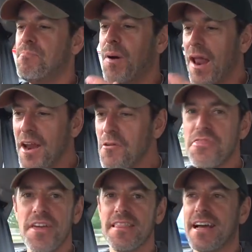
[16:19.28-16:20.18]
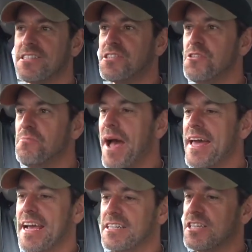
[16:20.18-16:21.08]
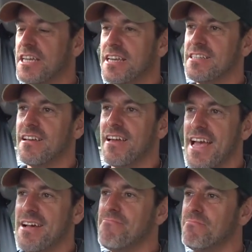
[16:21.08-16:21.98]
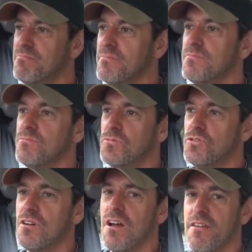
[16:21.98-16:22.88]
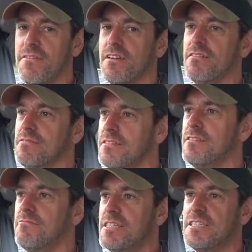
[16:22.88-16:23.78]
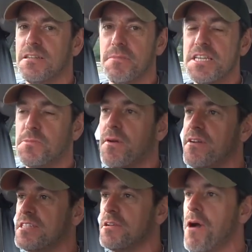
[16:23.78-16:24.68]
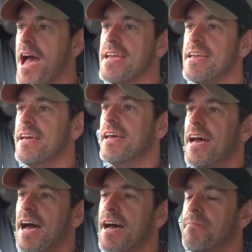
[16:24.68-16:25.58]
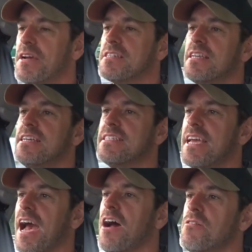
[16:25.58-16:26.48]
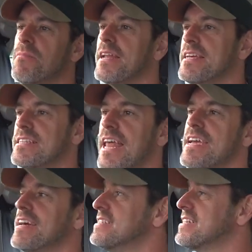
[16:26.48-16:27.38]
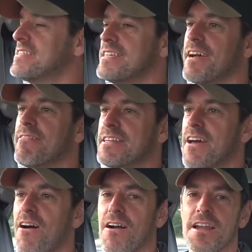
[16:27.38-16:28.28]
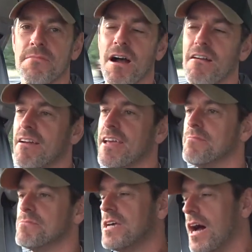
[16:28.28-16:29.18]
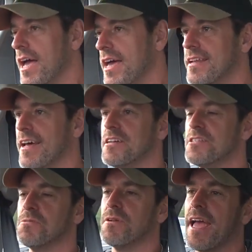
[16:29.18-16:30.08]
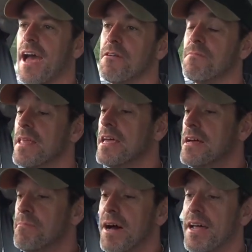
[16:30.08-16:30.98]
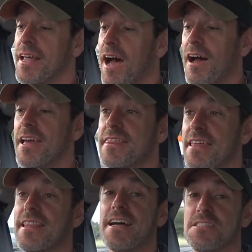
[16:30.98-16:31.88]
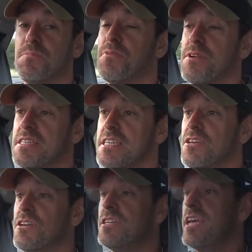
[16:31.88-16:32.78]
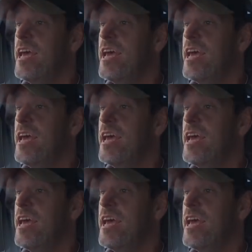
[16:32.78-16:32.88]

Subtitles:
But I don't think that's too bad, actually, because I am driving in a reasonably spirited way, because I need to get home and it's late and it's actually going dark and I'm hungry and I'm tired and I just want to get home. But I think that's pretty good.